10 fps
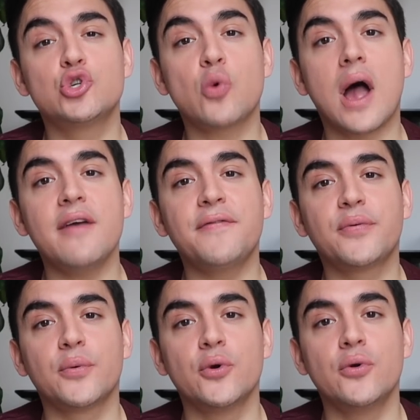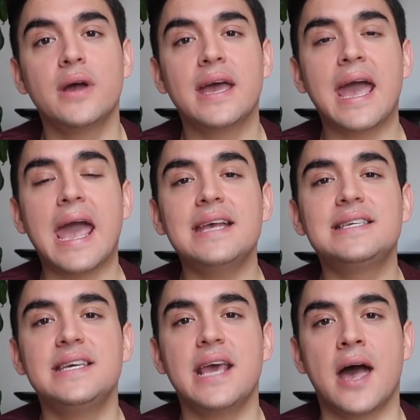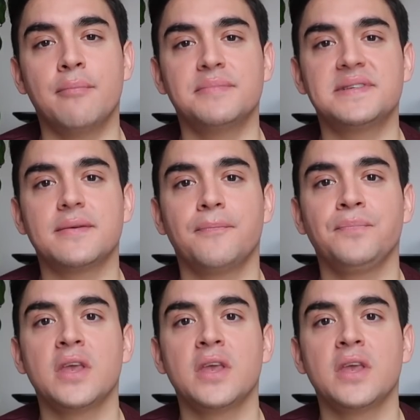Drive-through ATMs.